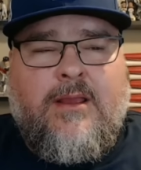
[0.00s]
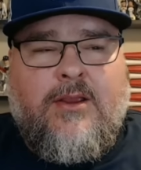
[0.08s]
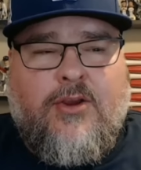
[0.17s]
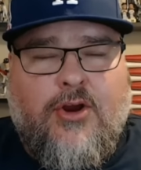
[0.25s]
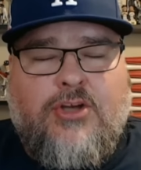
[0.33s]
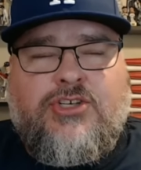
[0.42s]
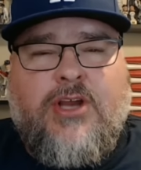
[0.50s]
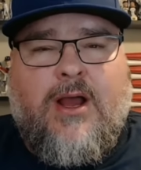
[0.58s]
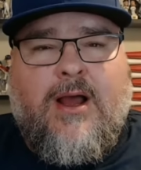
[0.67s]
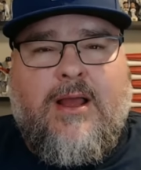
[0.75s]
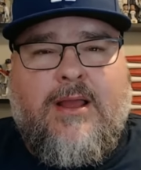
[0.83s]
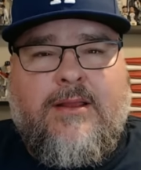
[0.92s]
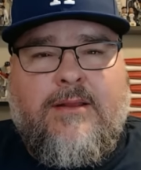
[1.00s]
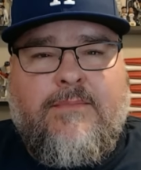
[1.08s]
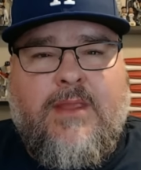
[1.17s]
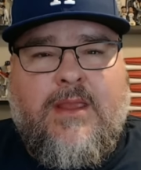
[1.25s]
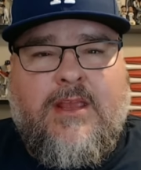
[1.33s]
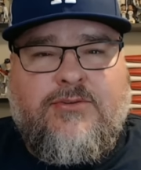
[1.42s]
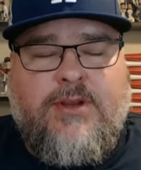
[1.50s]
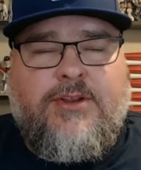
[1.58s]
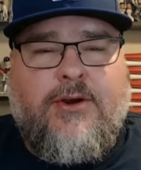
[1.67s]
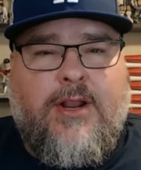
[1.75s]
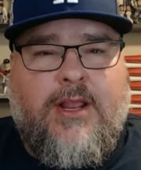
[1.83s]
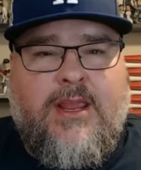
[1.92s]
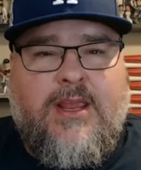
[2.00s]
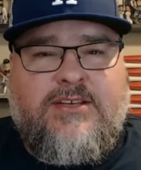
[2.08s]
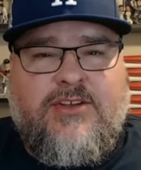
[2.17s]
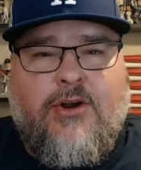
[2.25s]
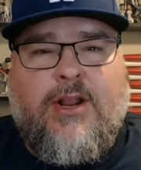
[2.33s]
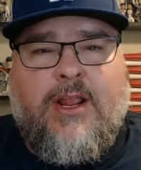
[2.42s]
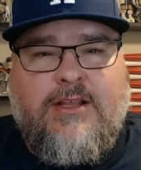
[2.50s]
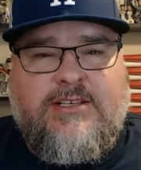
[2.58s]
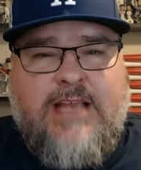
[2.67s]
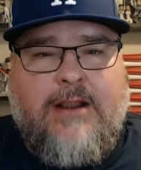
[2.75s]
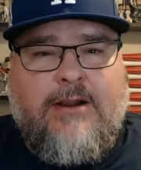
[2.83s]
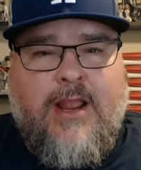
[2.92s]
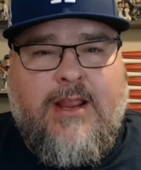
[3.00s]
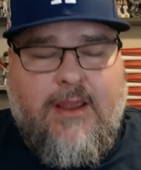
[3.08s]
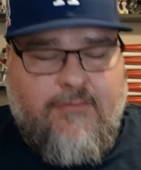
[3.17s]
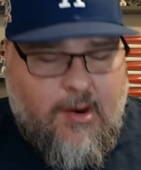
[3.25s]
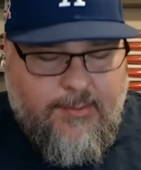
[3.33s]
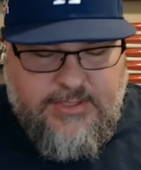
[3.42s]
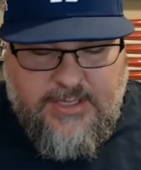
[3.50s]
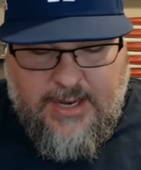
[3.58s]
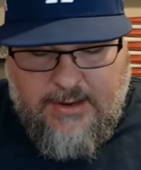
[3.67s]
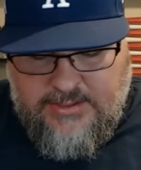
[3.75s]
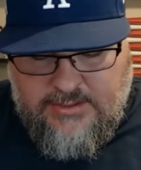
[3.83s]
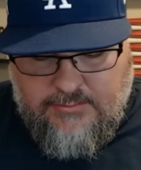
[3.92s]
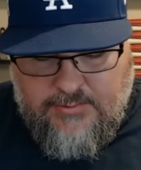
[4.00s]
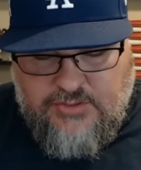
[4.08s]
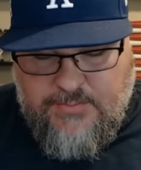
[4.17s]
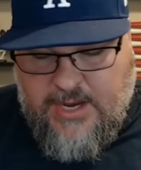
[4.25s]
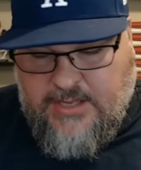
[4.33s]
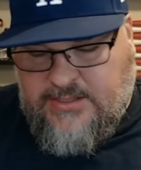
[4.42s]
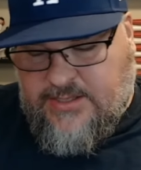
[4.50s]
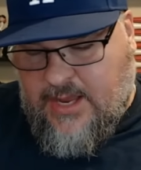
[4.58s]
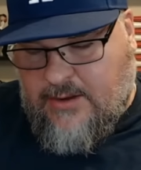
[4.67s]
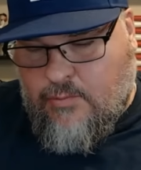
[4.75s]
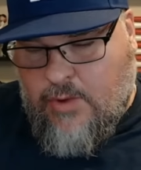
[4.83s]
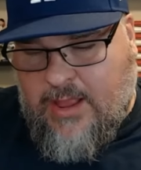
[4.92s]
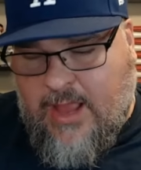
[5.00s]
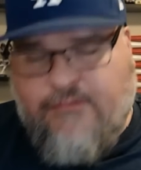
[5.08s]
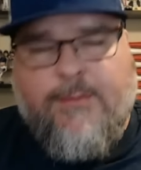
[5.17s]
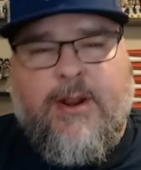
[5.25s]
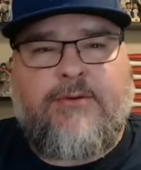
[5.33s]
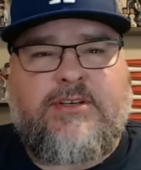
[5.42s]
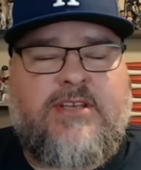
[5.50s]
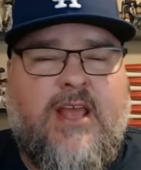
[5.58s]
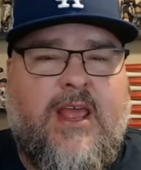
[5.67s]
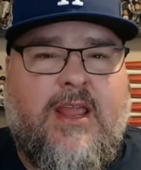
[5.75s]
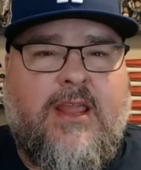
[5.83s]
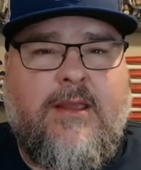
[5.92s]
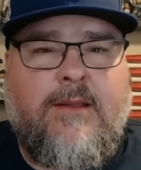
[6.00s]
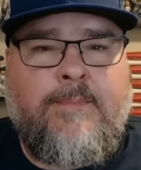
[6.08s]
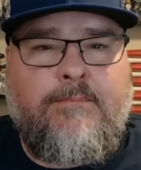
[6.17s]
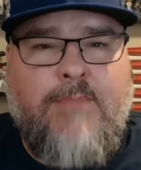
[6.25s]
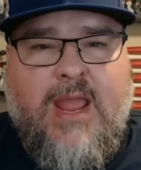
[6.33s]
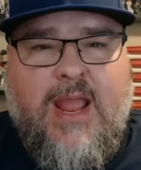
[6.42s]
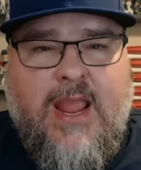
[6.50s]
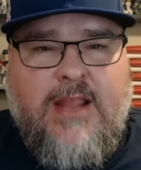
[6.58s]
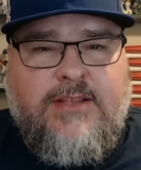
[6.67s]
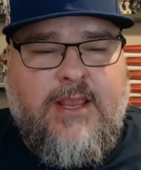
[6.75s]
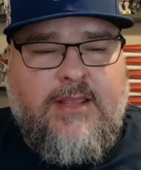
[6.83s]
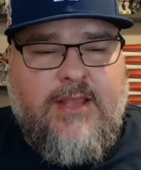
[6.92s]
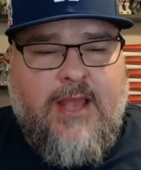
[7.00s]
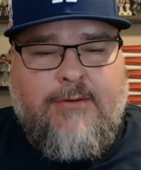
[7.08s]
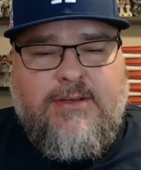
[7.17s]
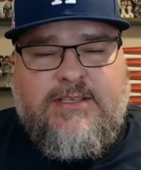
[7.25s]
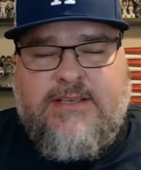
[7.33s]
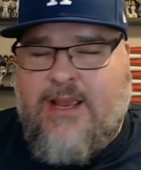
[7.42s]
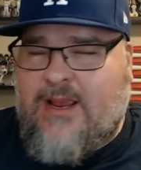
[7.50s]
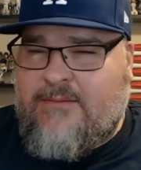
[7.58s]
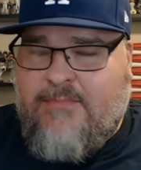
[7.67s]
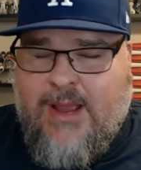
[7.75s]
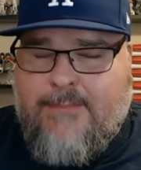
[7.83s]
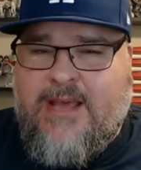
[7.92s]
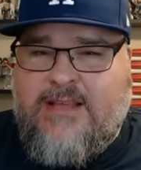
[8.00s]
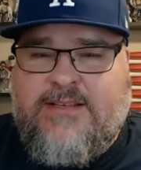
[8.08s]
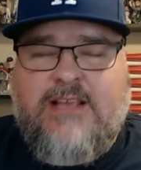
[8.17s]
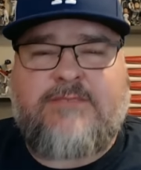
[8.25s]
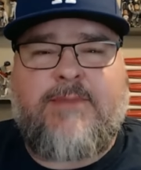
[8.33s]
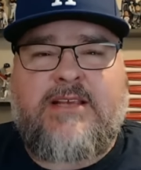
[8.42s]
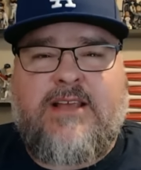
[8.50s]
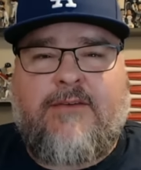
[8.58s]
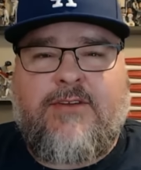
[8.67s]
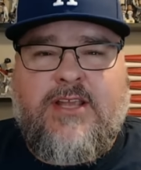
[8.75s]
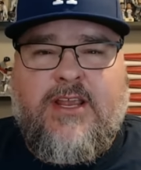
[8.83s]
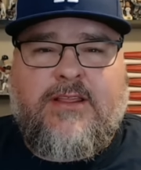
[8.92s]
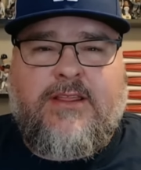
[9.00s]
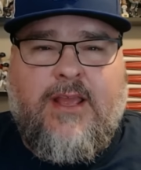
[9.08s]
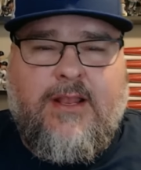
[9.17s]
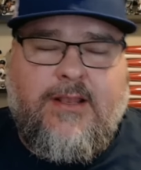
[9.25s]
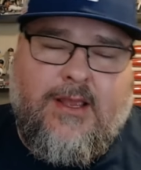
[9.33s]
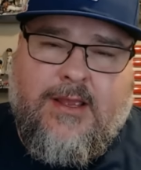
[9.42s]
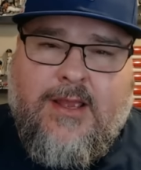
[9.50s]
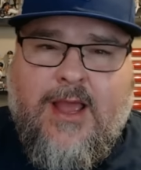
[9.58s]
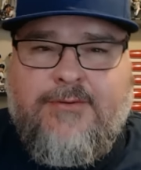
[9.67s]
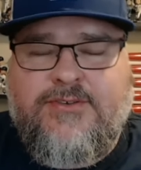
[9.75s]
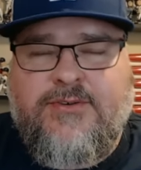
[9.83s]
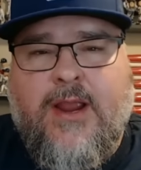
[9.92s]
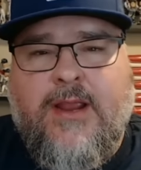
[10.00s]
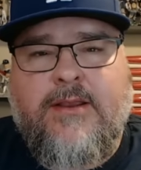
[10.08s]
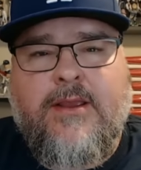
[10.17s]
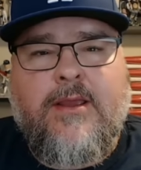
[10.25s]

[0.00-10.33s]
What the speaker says: Kershaw is returning. He's starting on Saturday, Dave Roberts announced, which means that while everybody was saying May 18th, I was saying my math says May 17th, and I was right.